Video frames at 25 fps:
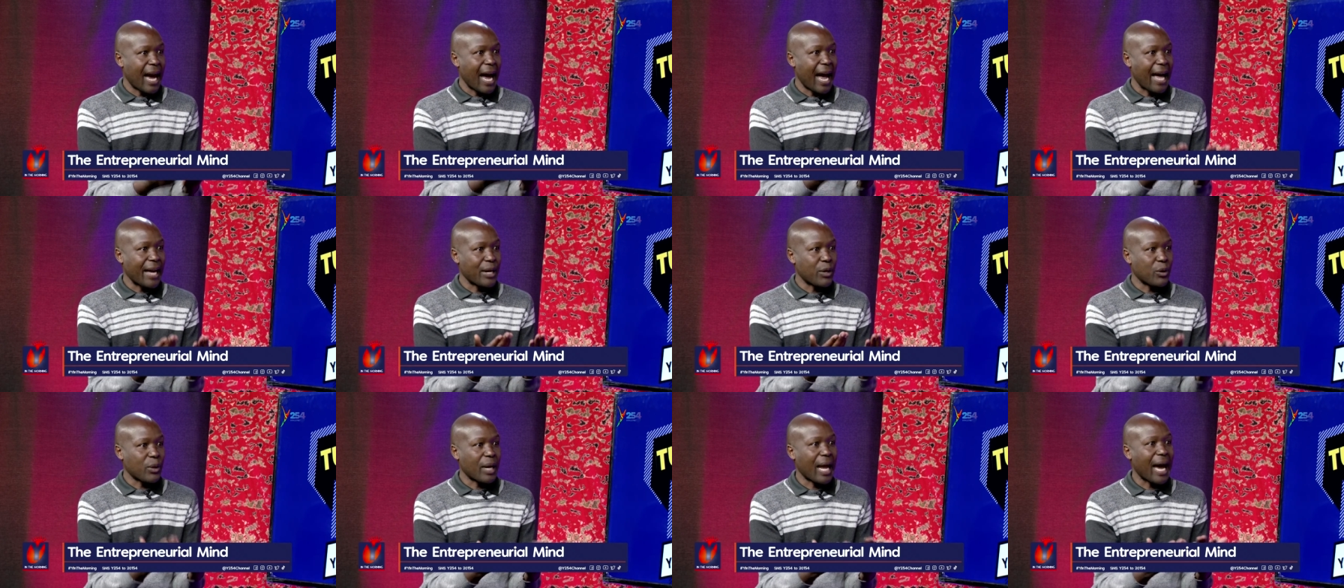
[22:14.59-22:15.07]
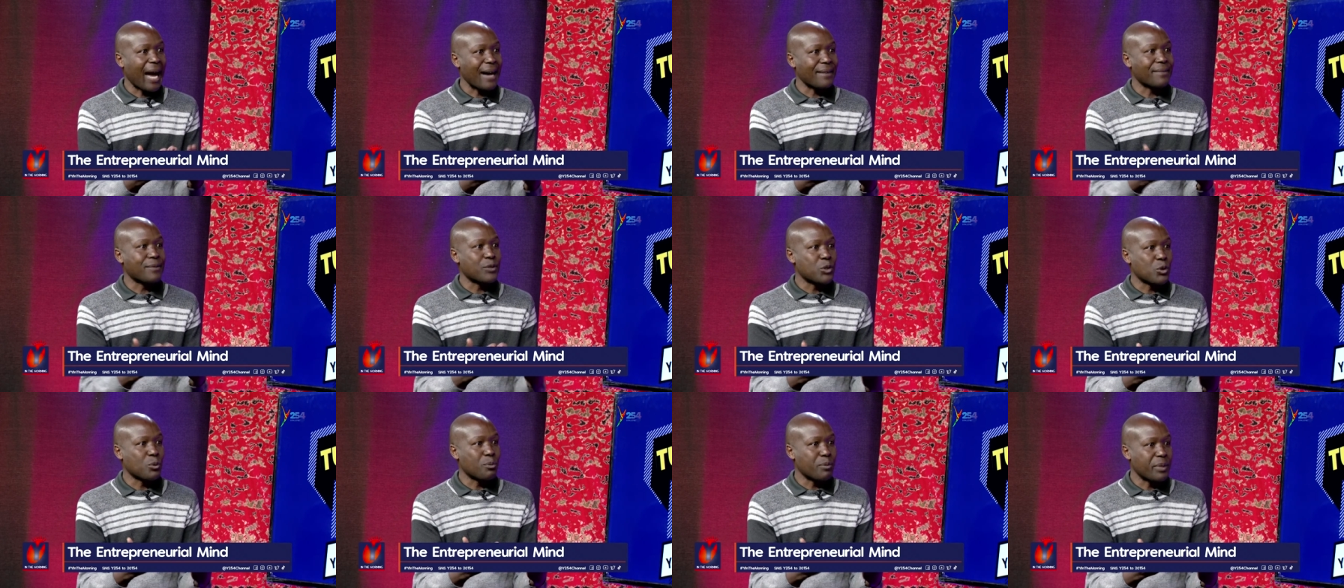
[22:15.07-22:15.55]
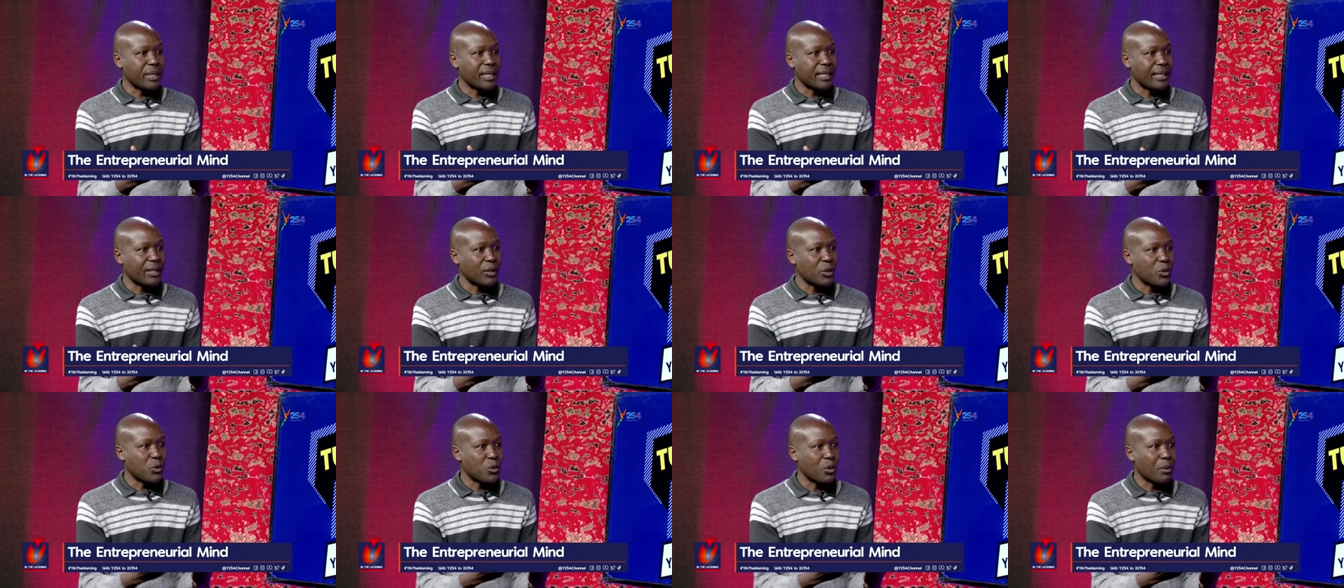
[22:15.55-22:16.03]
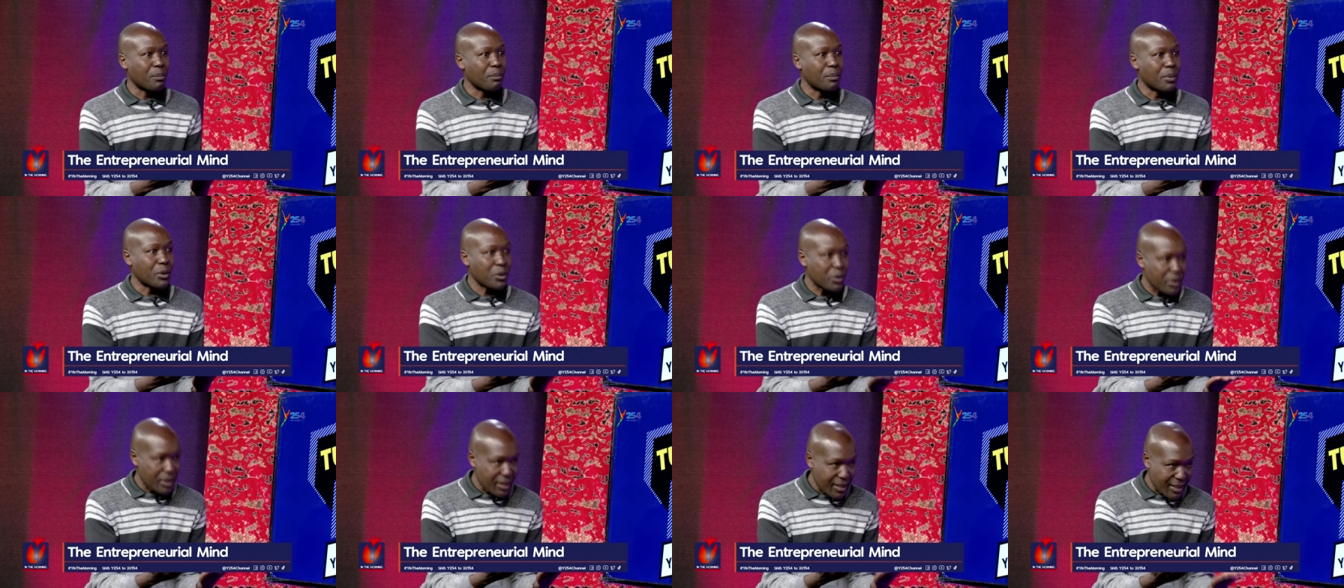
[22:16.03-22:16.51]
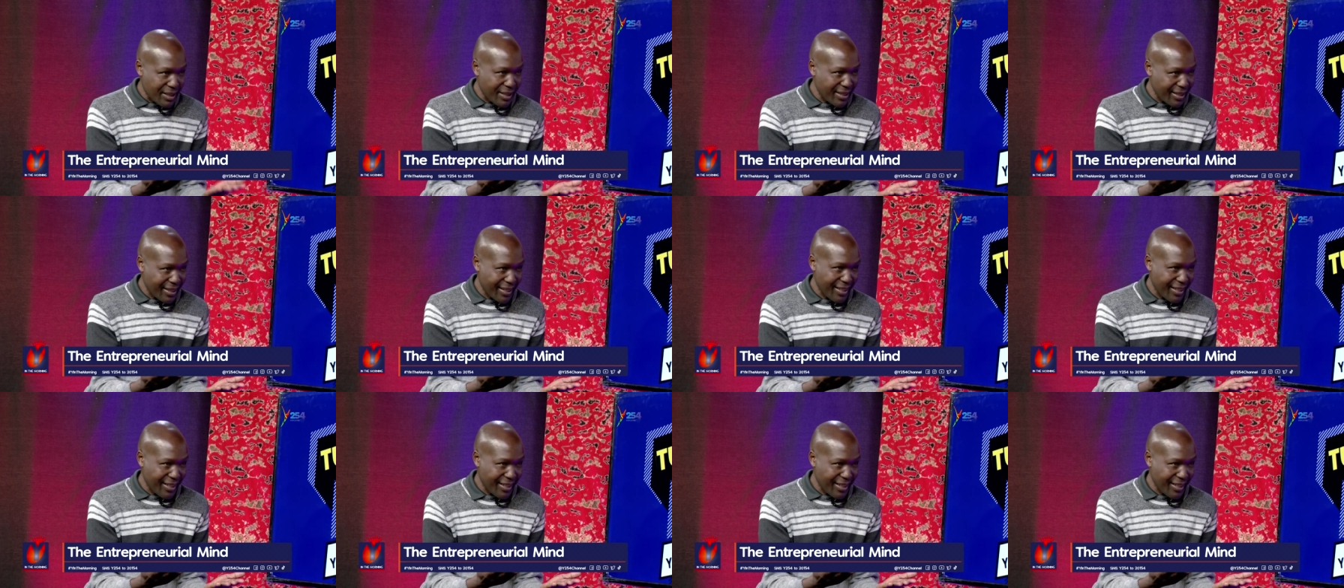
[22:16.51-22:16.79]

I don't have to be your boss.